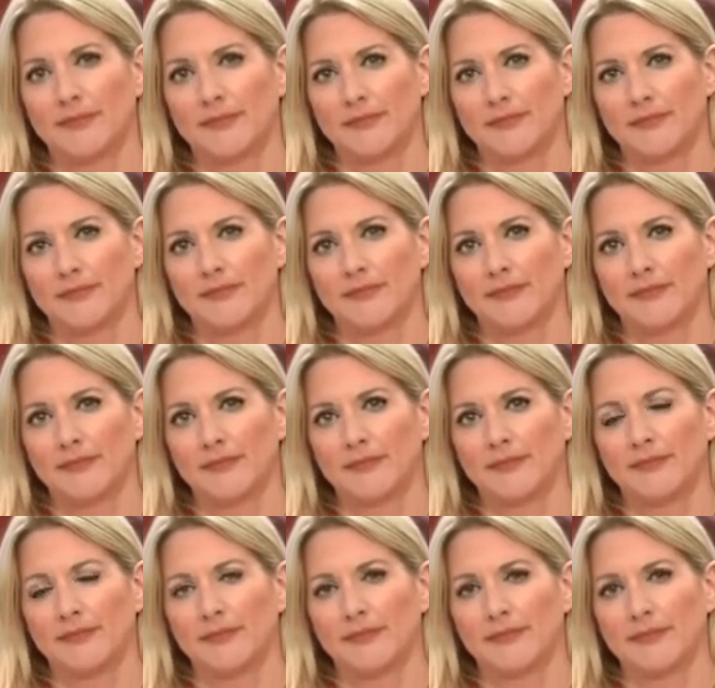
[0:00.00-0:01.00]

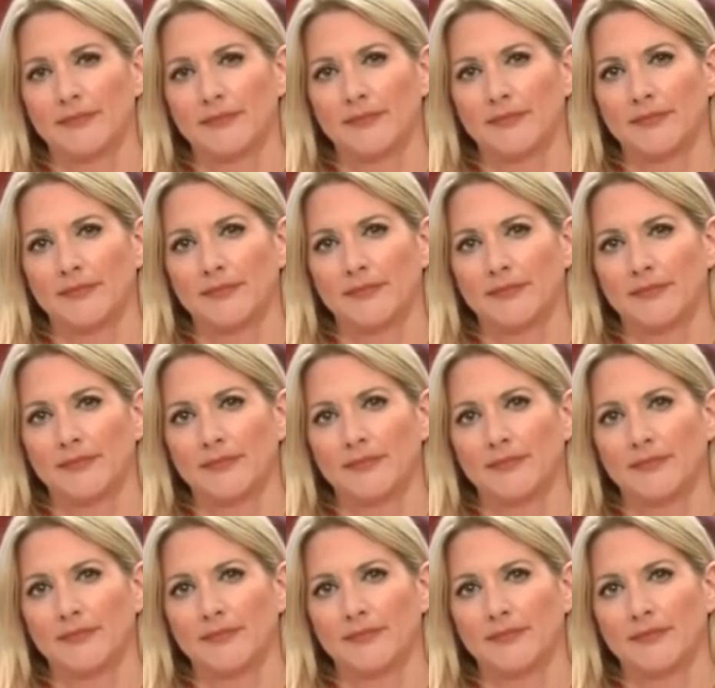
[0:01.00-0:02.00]

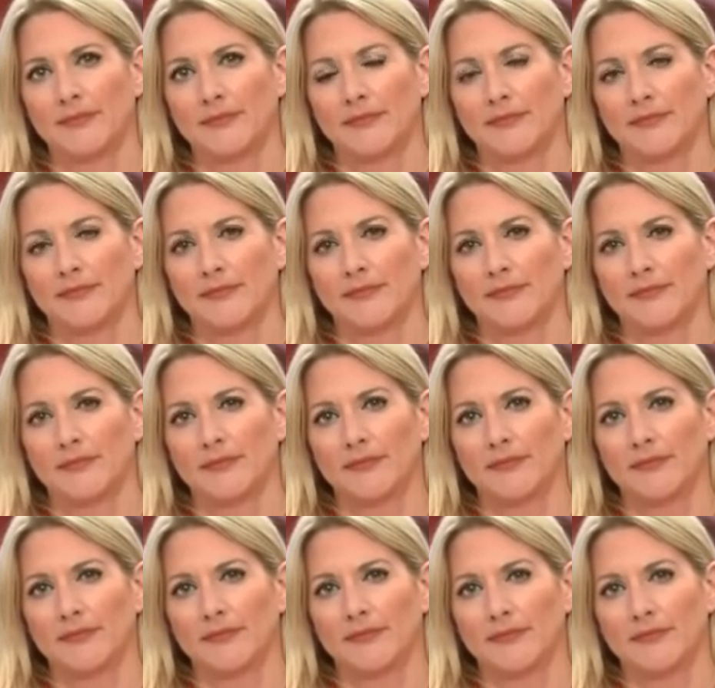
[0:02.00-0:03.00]

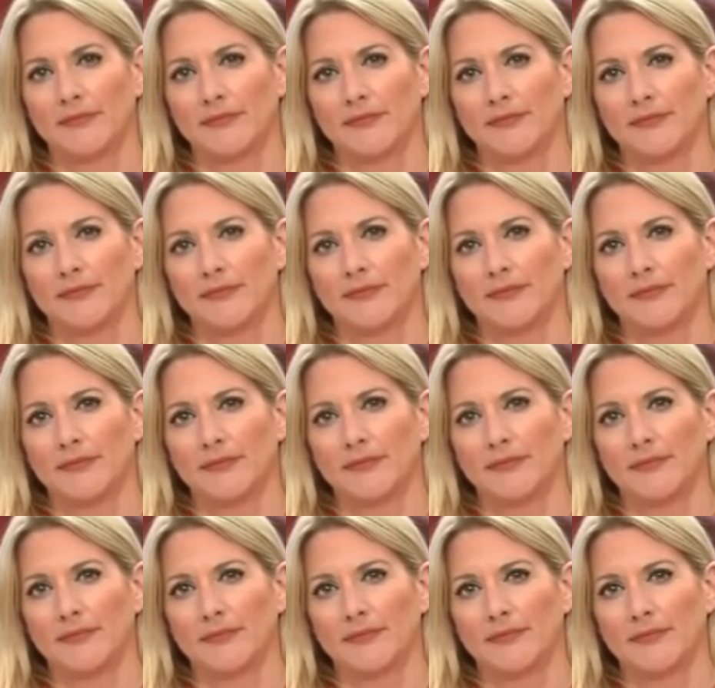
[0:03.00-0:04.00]

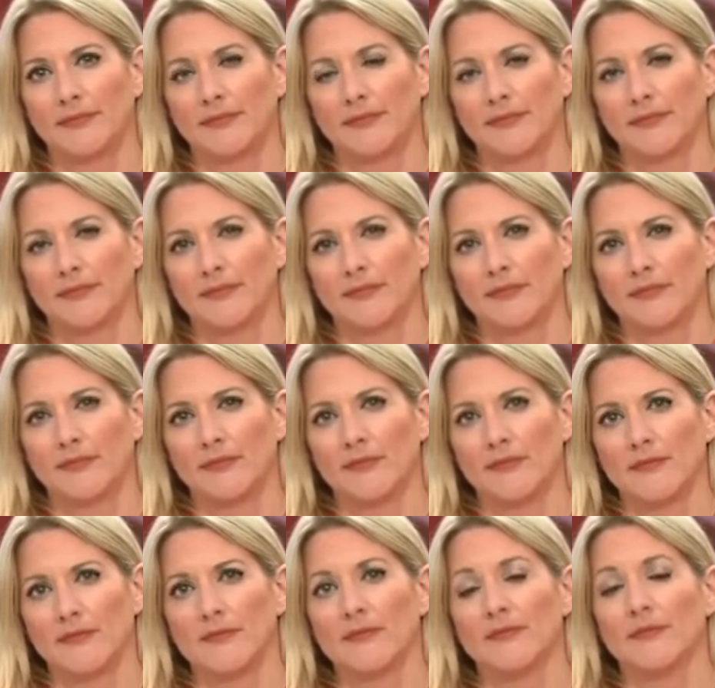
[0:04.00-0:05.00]

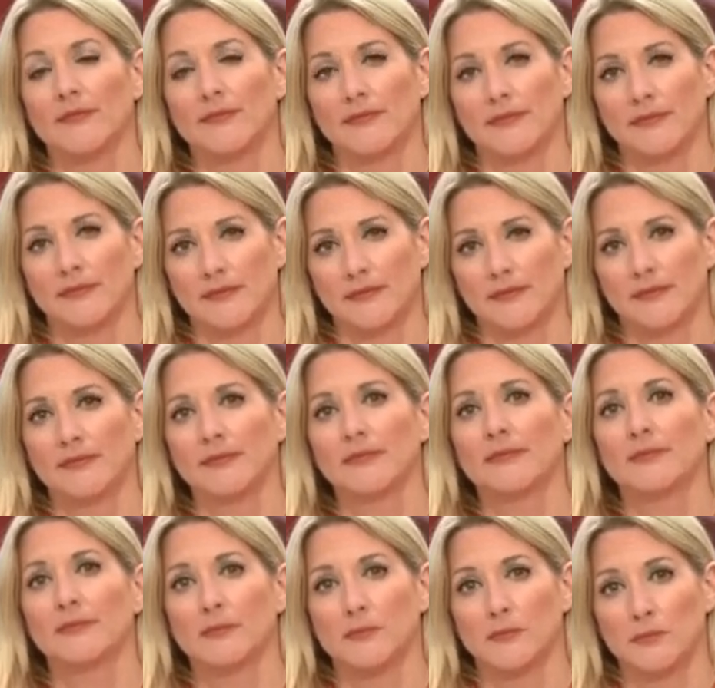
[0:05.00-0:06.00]

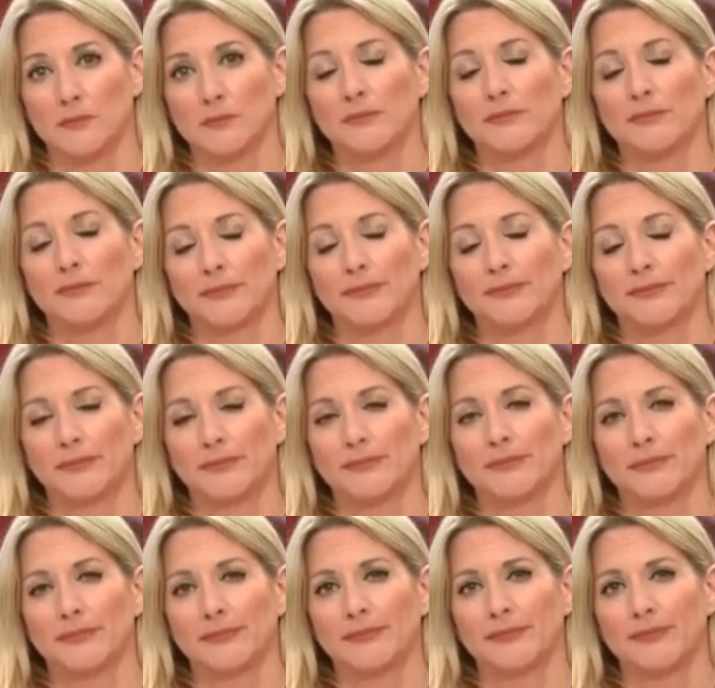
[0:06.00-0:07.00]

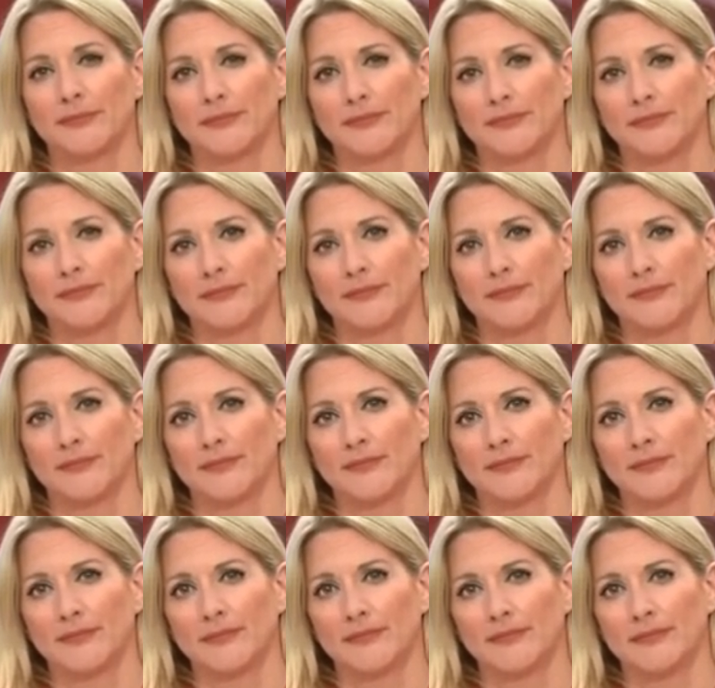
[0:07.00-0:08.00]
The person shown says nothing.